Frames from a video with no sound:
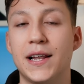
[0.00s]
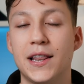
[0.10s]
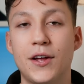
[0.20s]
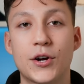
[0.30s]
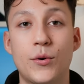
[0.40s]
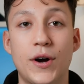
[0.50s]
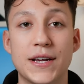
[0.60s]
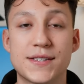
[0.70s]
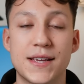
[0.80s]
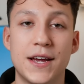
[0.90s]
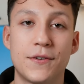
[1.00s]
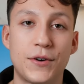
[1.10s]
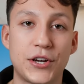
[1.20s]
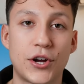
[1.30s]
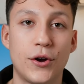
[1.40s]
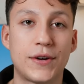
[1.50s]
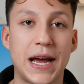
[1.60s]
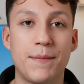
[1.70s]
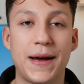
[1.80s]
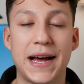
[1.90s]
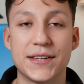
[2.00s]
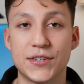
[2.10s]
Likewise, freeCodeCamp has